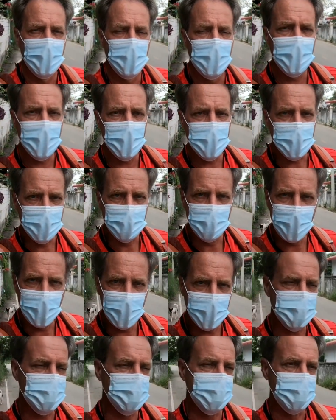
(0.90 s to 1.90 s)
Welcome
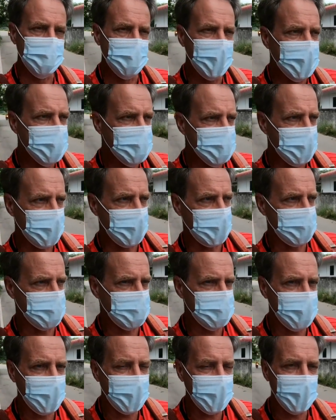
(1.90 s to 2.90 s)
back to Mae
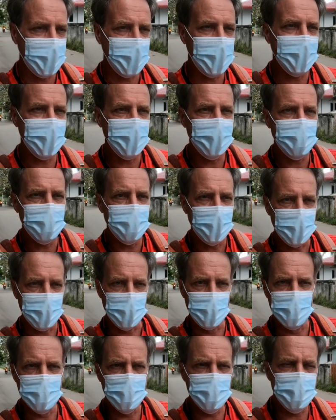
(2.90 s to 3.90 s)
Sot, Thailand, and
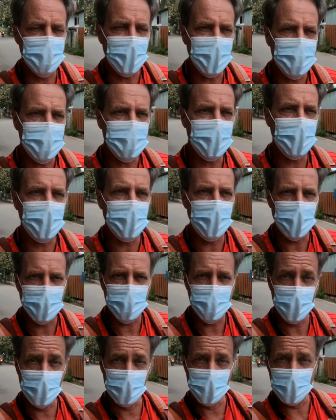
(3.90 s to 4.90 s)
it is Sunday,
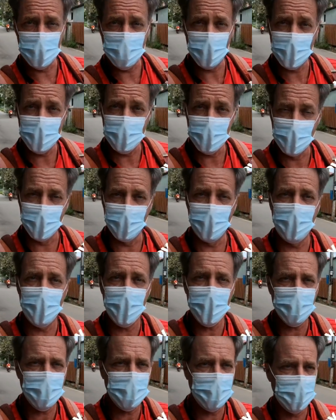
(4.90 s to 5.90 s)
October
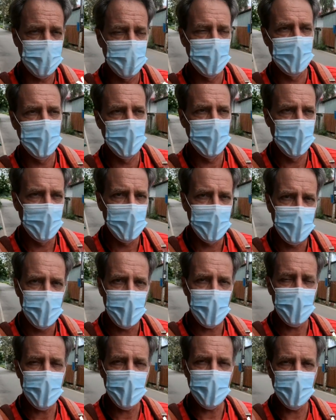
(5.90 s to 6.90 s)
25th.
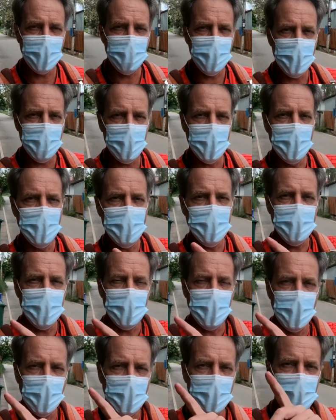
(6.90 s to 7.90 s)
And if you look
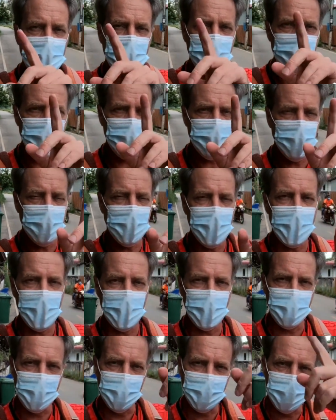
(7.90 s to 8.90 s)
all
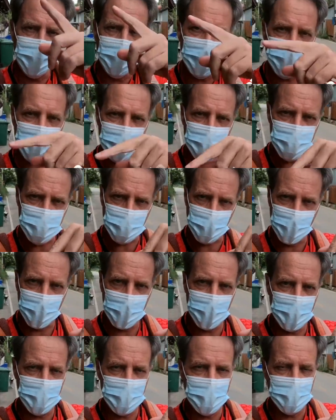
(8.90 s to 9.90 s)
around the video
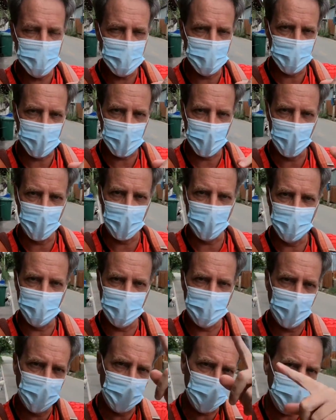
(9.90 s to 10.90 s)
screen, look in all
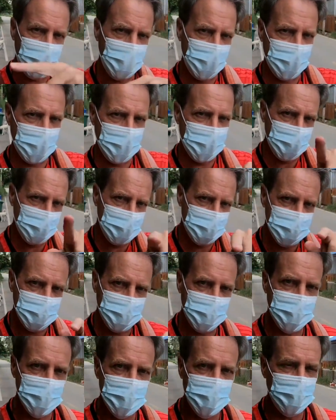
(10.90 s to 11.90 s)
the four corners
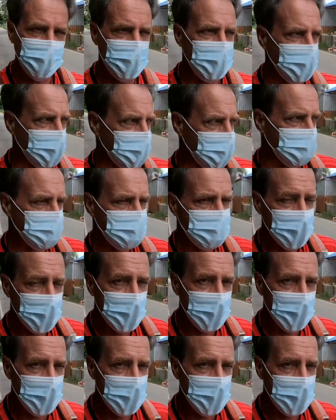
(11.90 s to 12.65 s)
of this video,